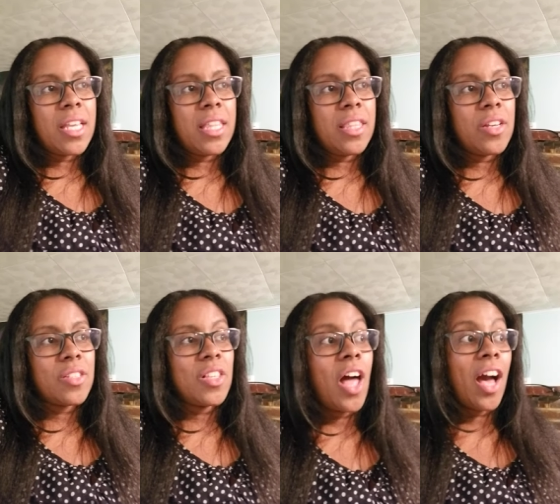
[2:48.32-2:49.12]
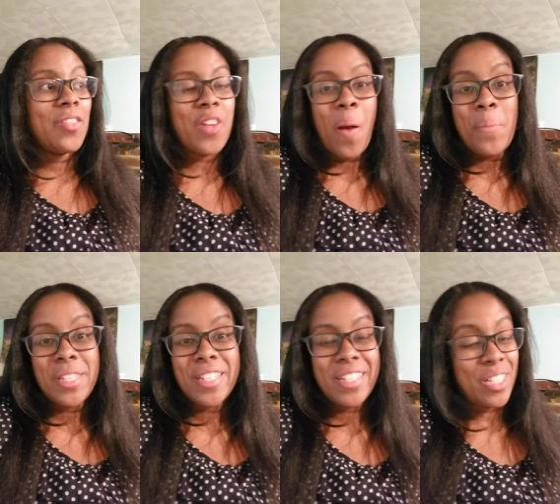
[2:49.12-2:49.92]
there's a lot of
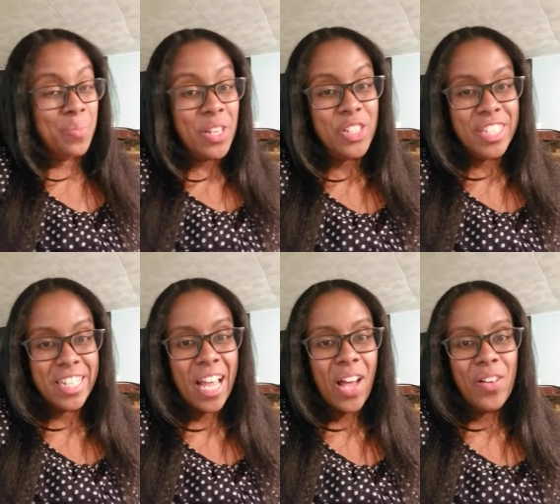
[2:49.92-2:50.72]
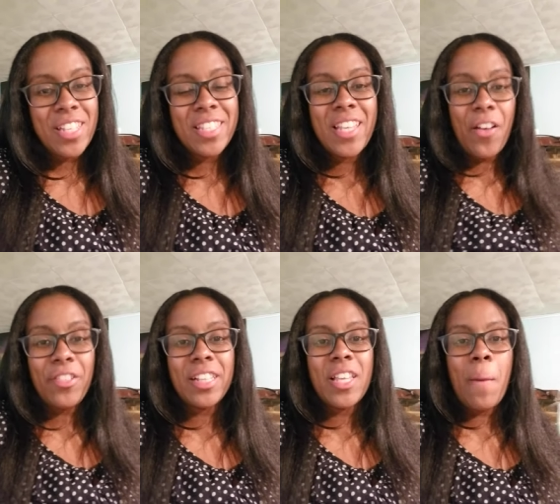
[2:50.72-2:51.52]
competition, especially now. It's
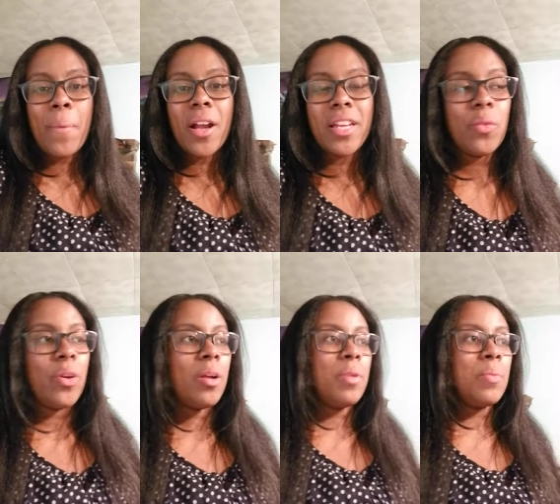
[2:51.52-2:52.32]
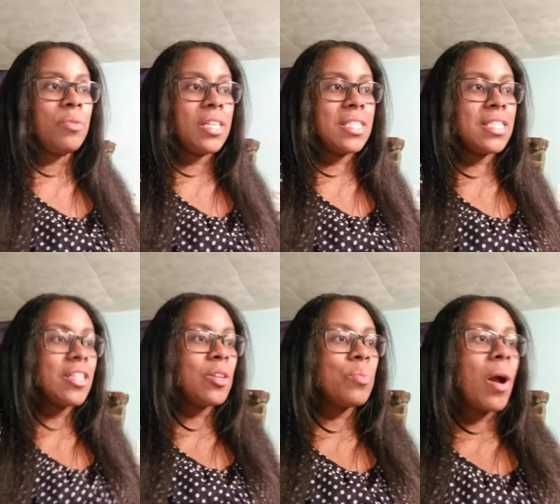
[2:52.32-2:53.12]
definitely a market where people can
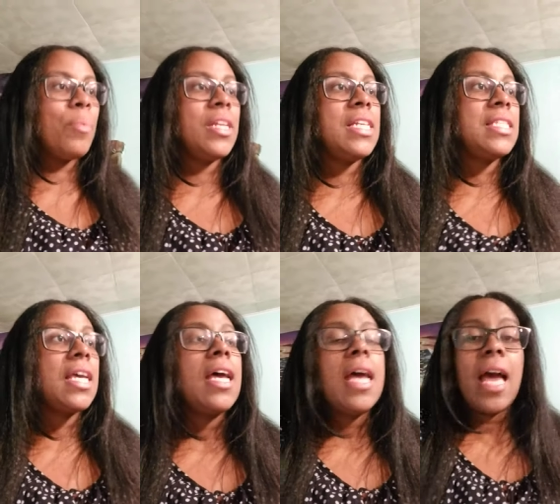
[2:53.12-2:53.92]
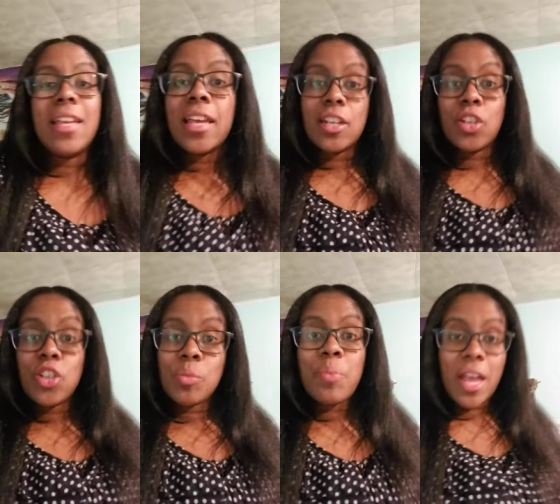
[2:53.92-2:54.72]
sell their properties and get a
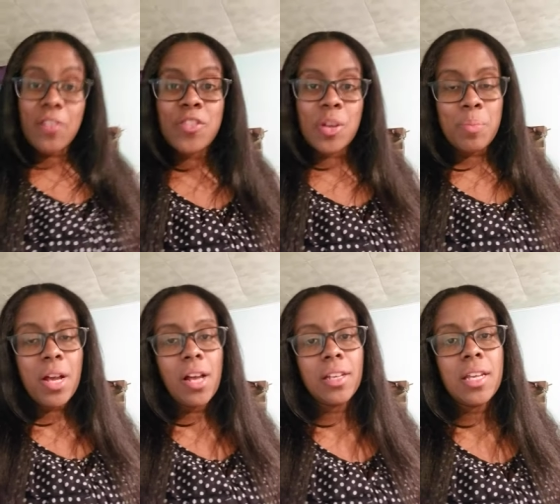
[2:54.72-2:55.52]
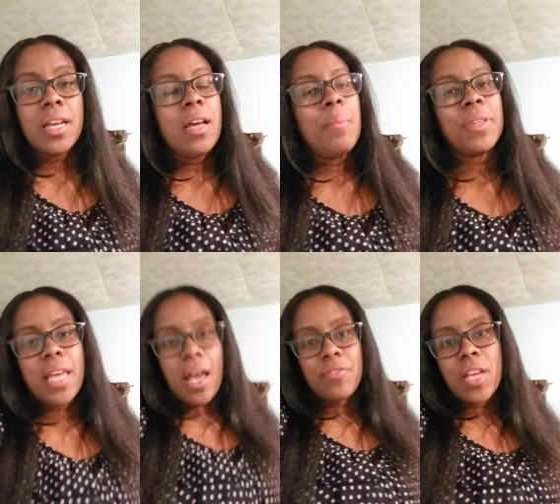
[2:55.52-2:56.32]
good bang for their buck, but they
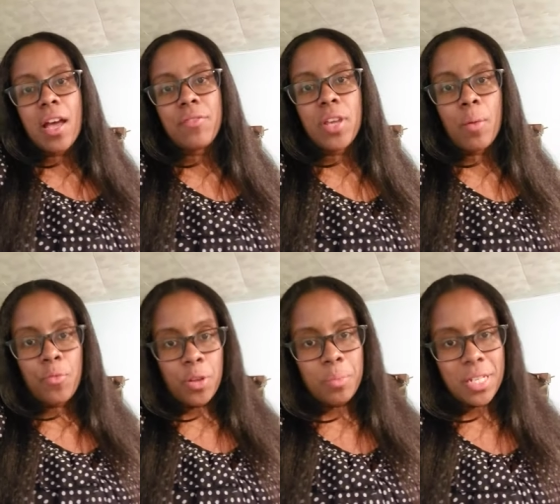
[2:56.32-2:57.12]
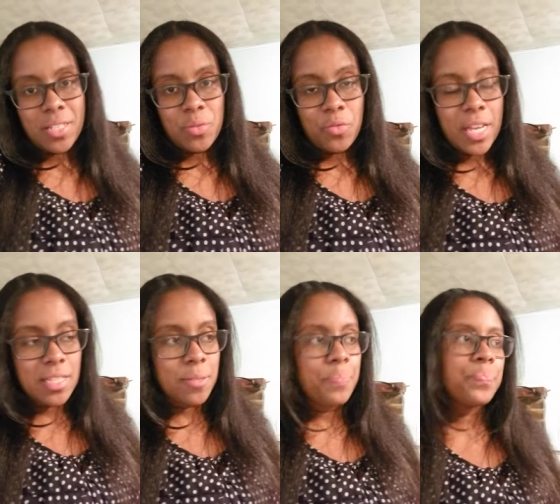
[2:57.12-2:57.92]
have to have the upfront money to
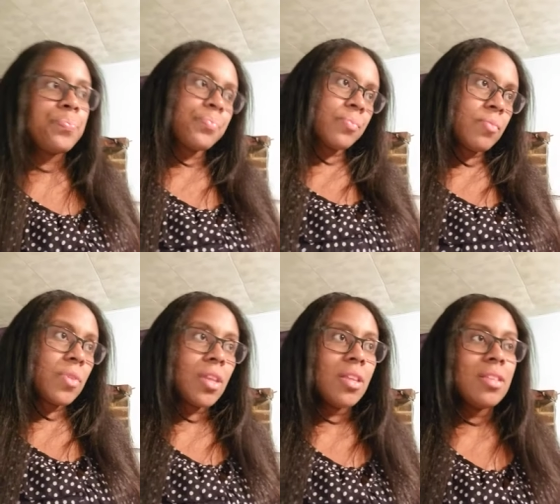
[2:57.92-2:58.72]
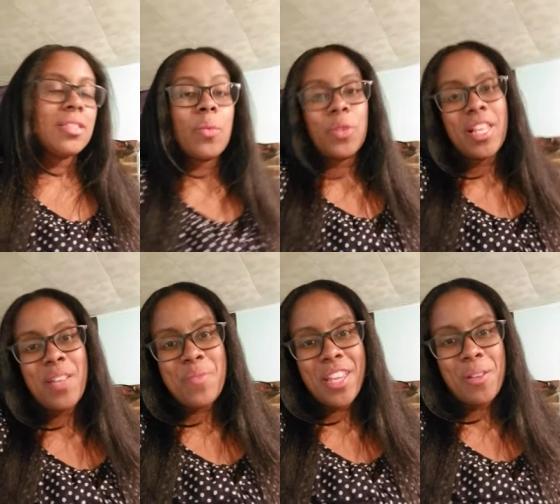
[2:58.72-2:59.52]
invest. Someone
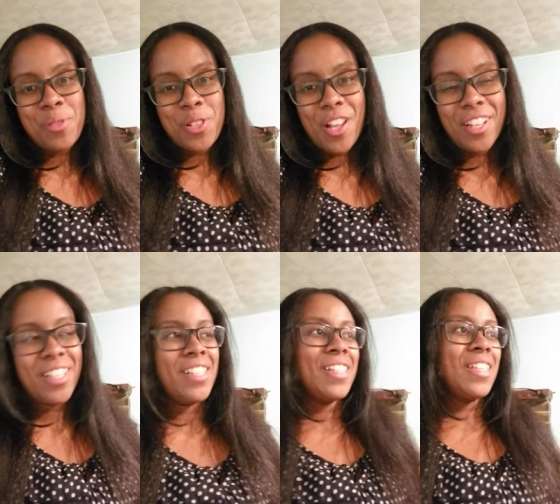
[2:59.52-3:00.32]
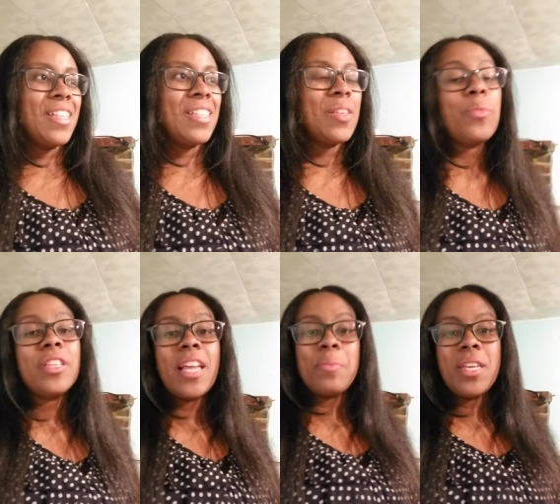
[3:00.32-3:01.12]
like me comes along. Someone
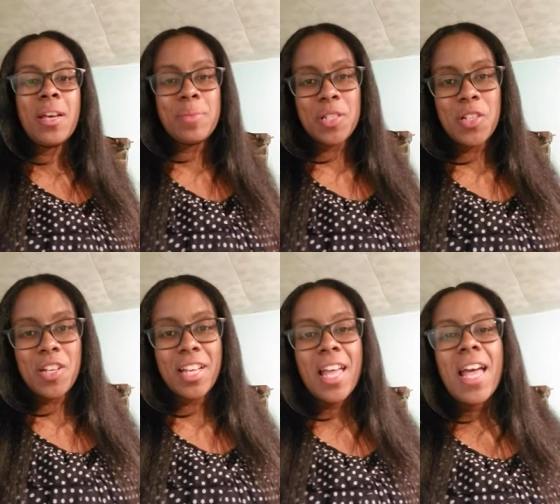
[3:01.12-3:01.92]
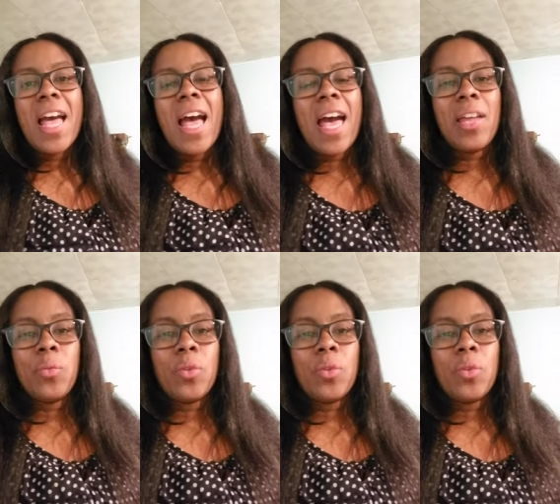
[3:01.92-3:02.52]
like me comes along and